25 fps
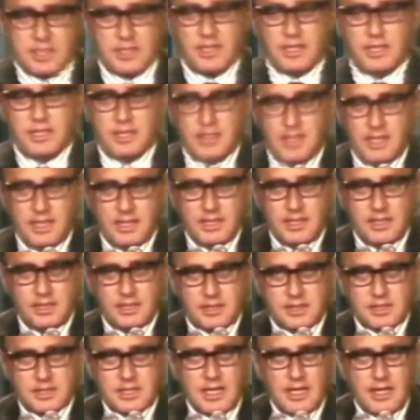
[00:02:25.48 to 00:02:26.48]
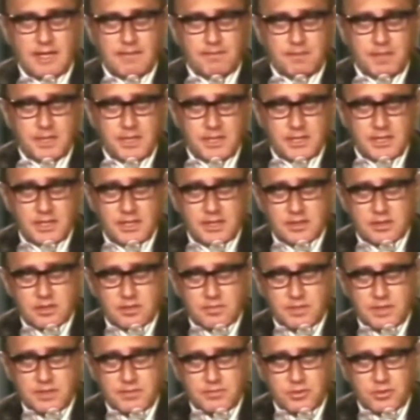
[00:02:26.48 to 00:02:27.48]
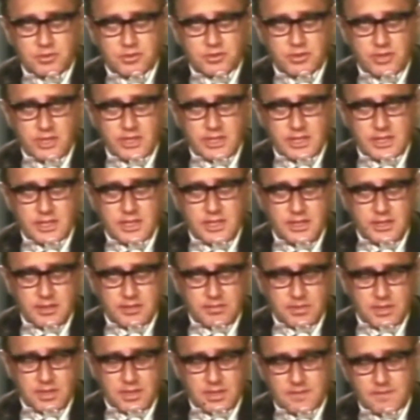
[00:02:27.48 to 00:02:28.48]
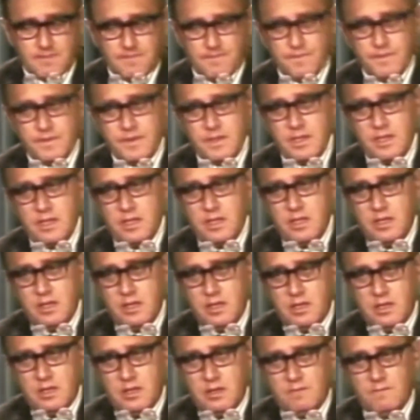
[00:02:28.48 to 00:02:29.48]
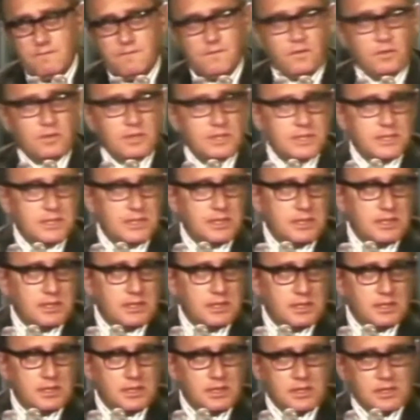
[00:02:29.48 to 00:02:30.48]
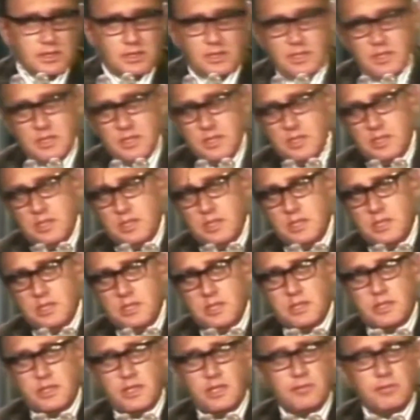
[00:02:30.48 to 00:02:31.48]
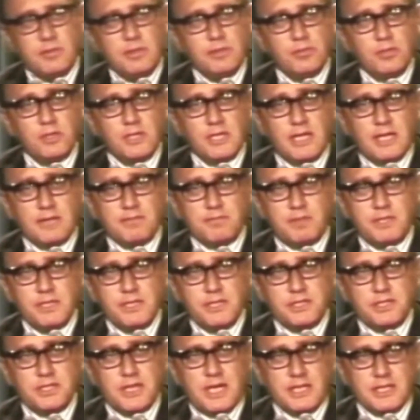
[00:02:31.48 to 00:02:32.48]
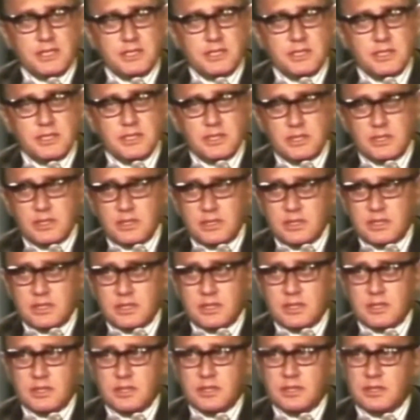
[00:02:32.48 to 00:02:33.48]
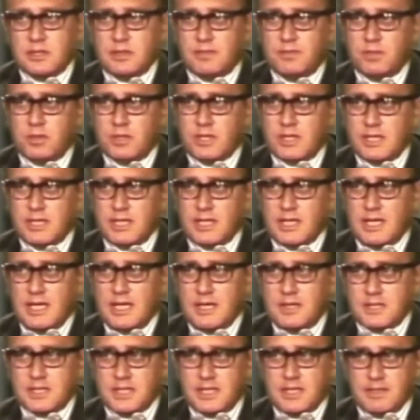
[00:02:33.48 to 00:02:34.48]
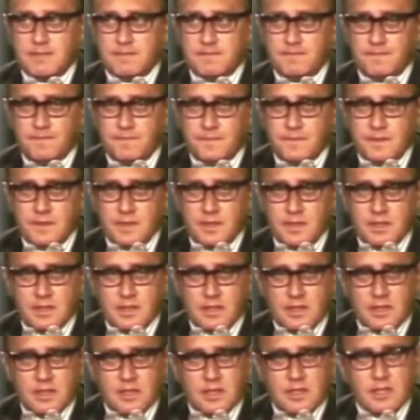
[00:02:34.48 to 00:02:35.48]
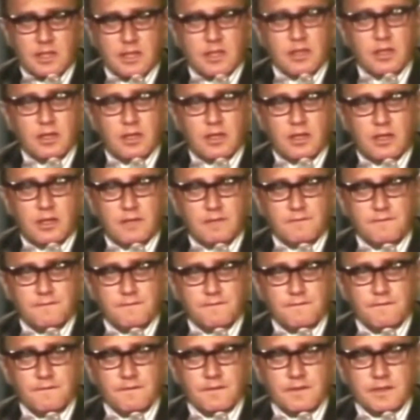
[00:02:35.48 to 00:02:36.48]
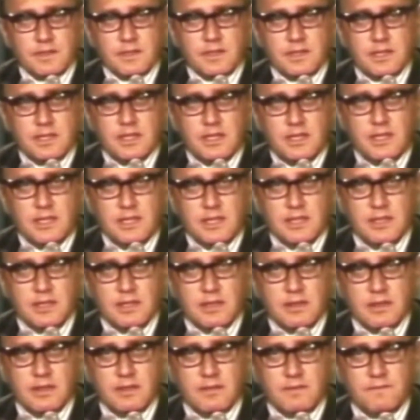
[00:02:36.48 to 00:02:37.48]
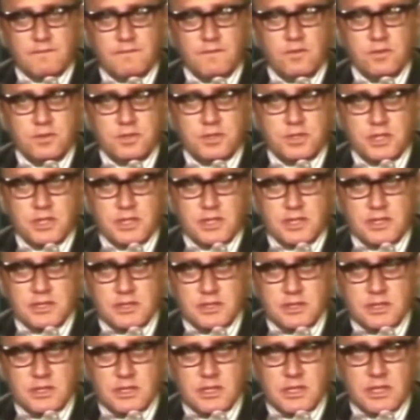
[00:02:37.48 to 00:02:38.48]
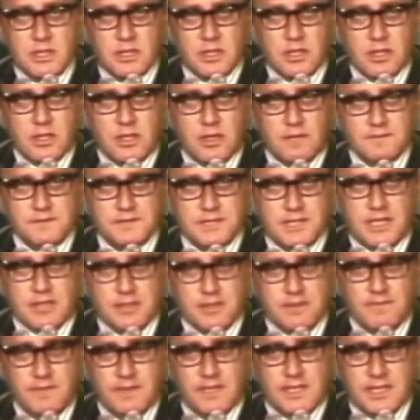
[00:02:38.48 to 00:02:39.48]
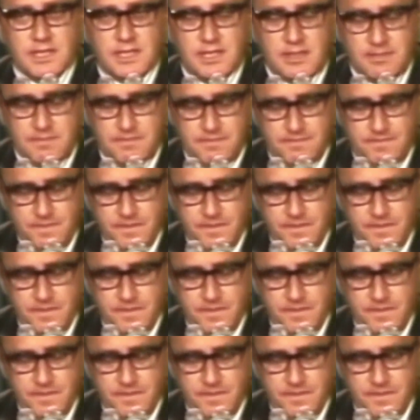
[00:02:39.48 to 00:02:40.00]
in a time period to be mutually agreed upon. Fourth, that we would not prejudge the political outcome of the future of South Vietnam.